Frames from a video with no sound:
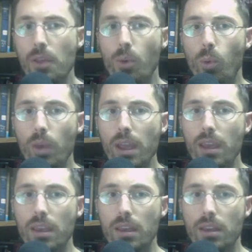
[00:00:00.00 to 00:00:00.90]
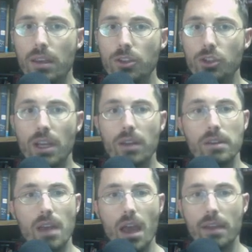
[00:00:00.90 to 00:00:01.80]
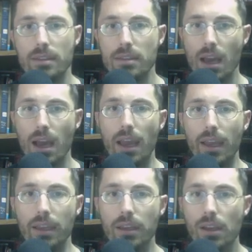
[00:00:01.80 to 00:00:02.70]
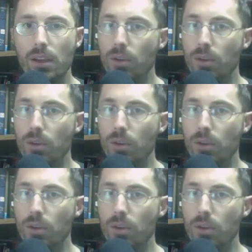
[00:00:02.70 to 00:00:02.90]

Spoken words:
The wicked shall not die,